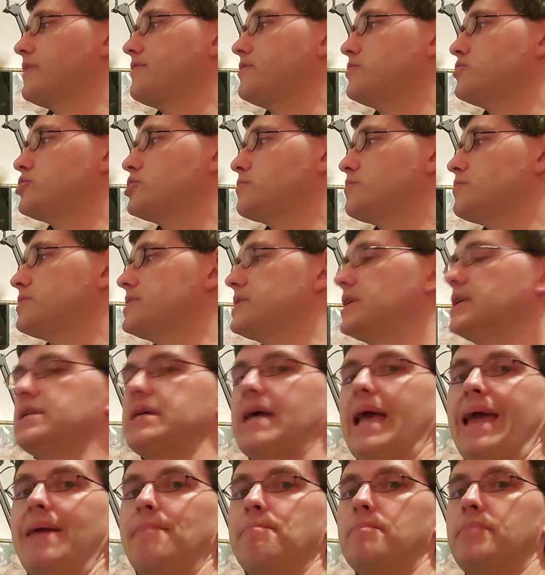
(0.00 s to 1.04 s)
Revolution
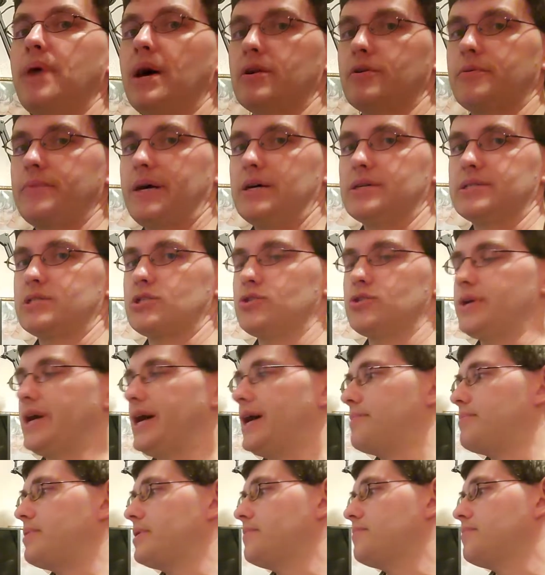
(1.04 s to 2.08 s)
present a Better
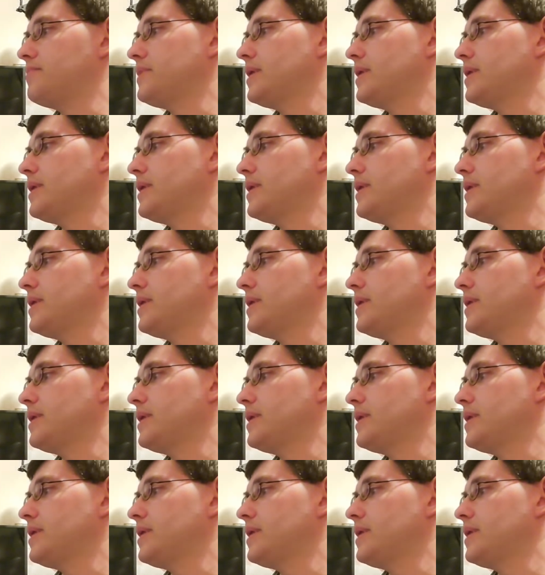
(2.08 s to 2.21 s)
Mousetrap.